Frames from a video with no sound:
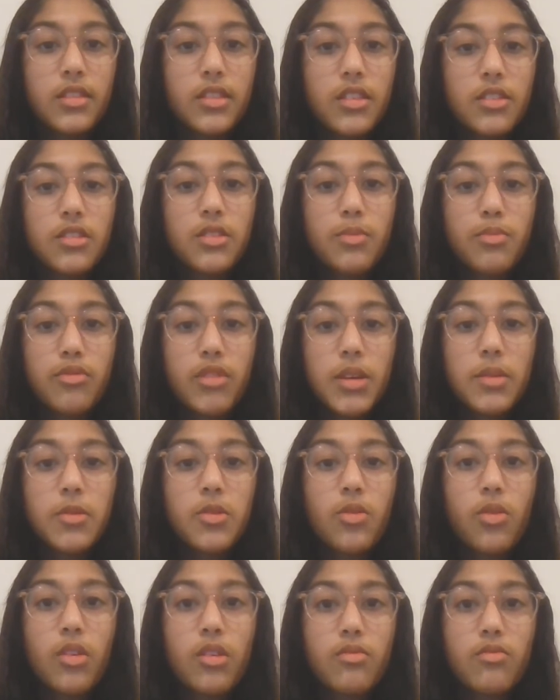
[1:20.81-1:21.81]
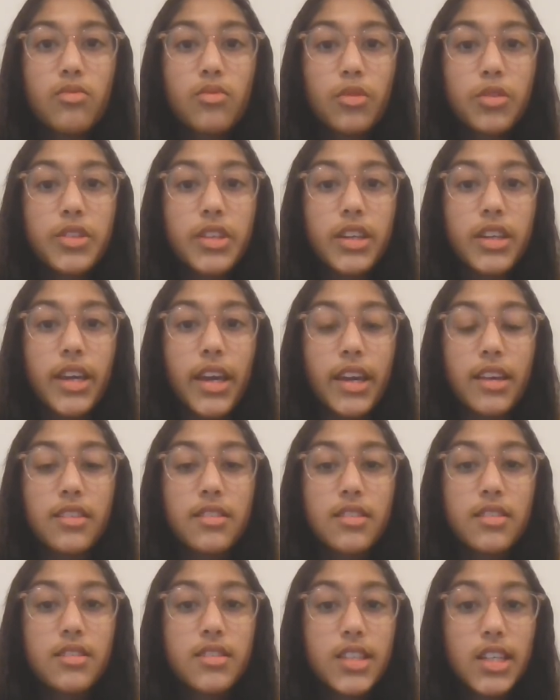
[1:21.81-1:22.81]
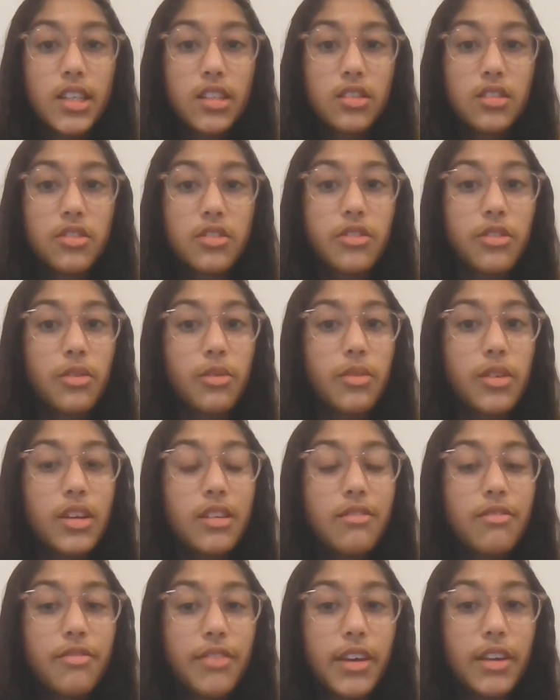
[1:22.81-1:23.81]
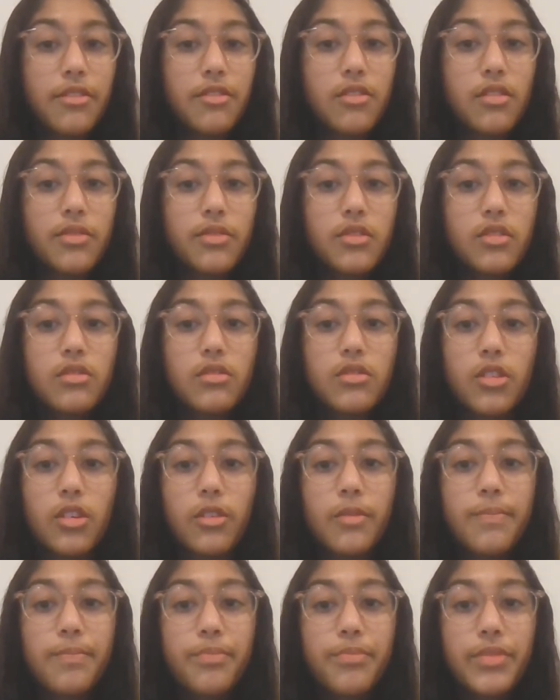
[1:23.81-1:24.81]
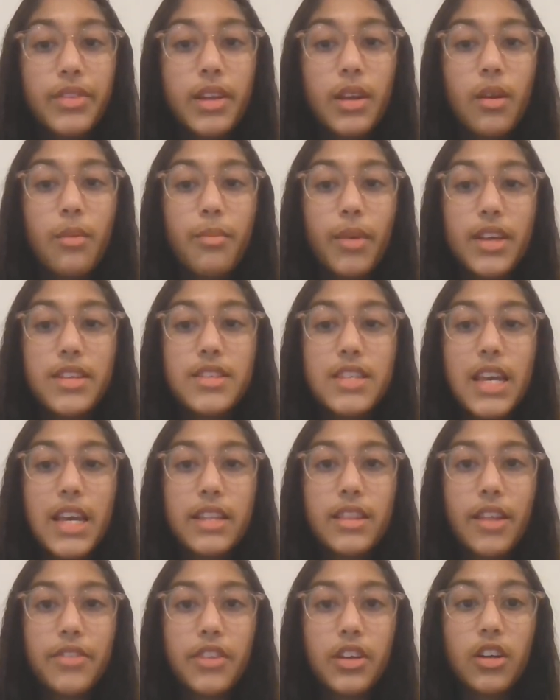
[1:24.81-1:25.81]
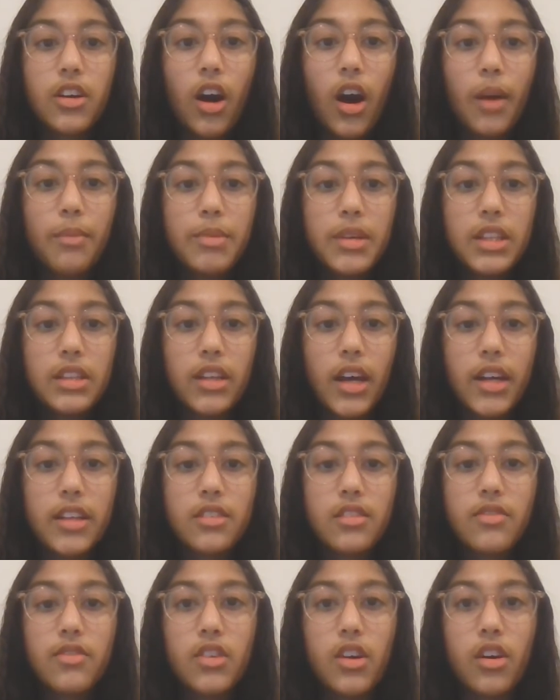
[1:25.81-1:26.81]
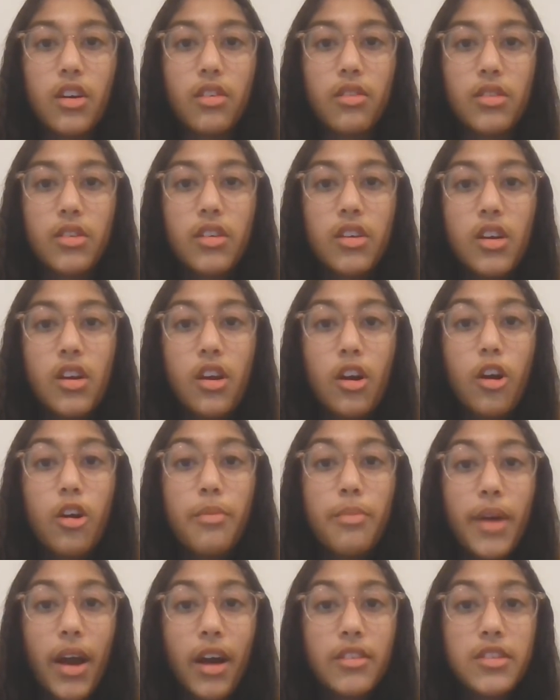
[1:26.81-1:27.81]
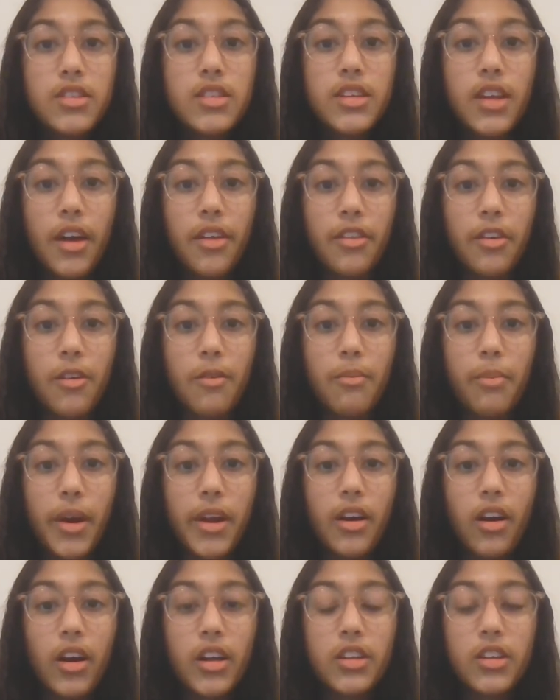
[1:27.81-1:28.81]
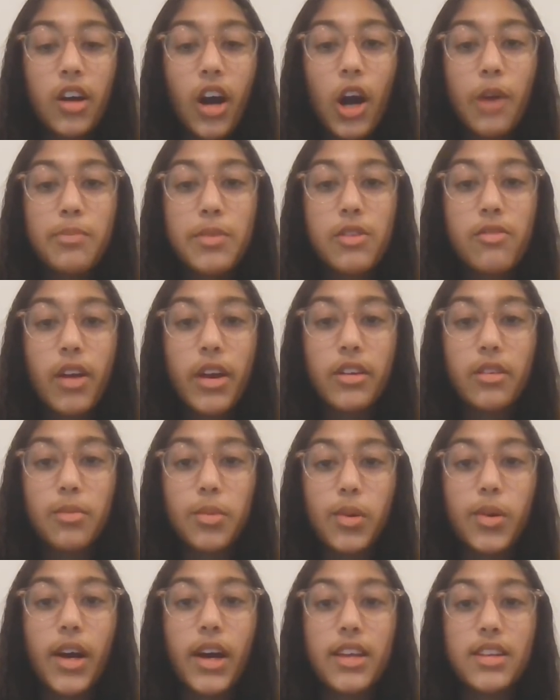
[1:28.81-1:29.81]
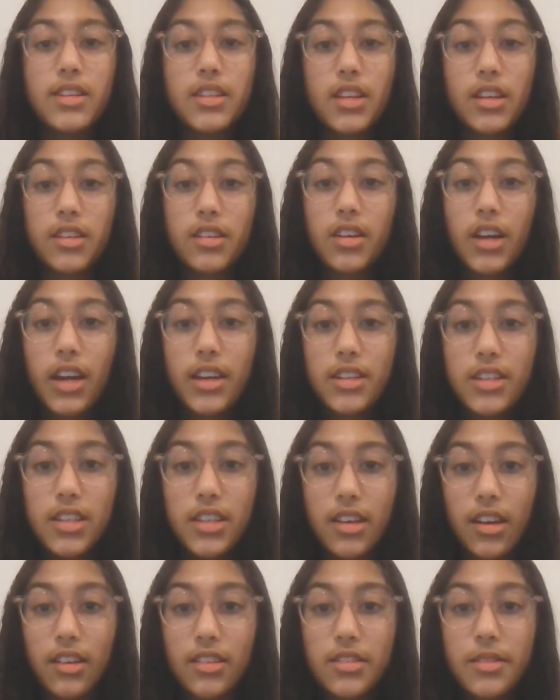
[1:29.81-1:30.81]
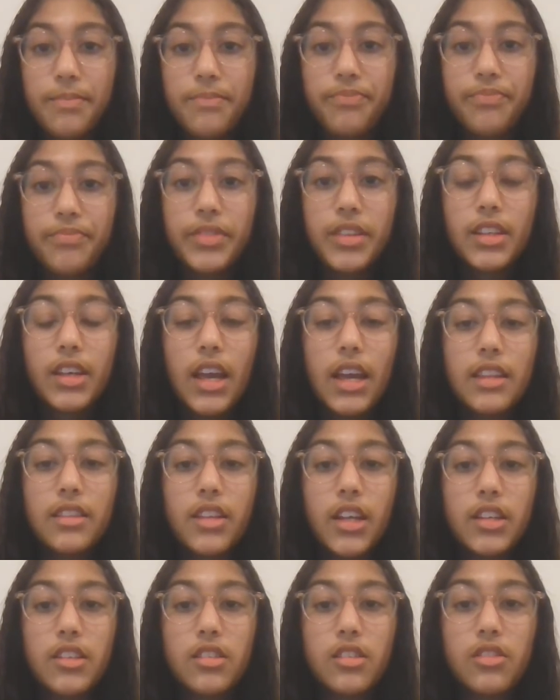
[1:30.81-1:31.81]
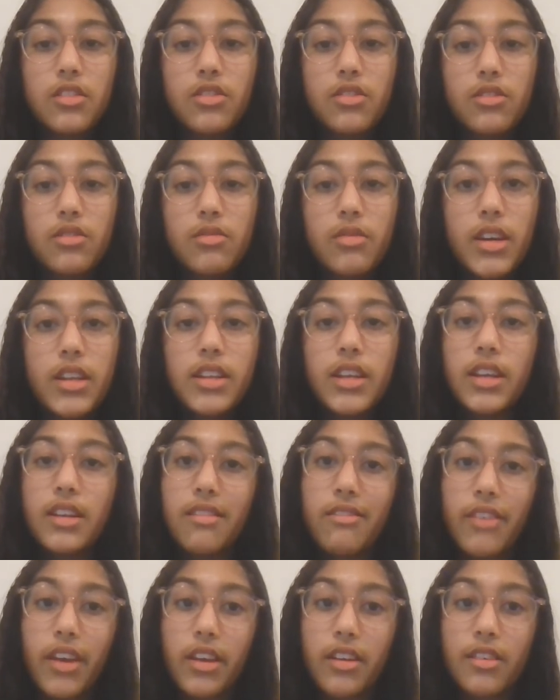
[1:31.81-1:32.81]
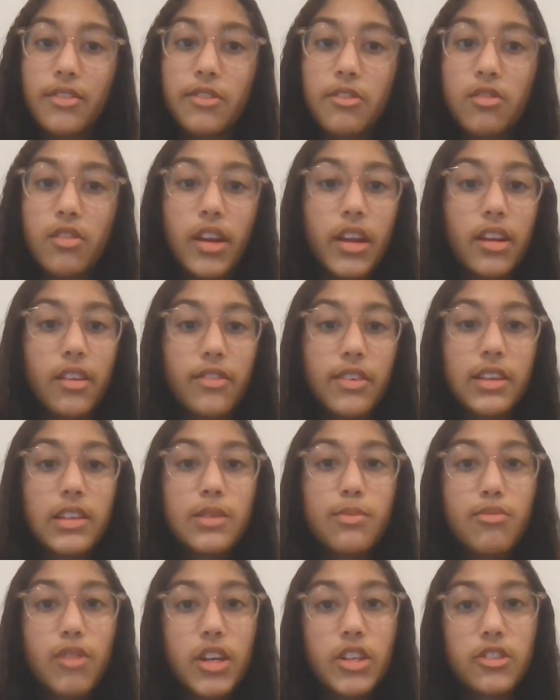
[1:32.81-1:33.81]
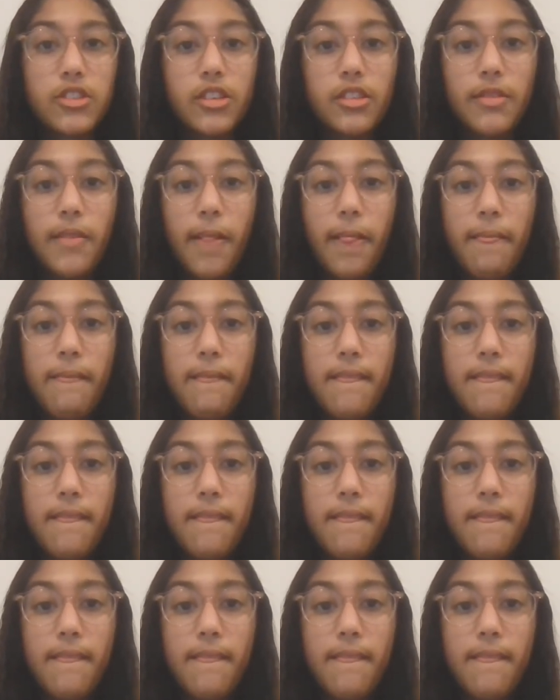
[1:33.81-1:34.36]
The Supreme Court ruled the case 6-2 in favor of Google by saying that the copied lines of code are bound together by uncopyrightable ideas and led to new and innovative creative expression.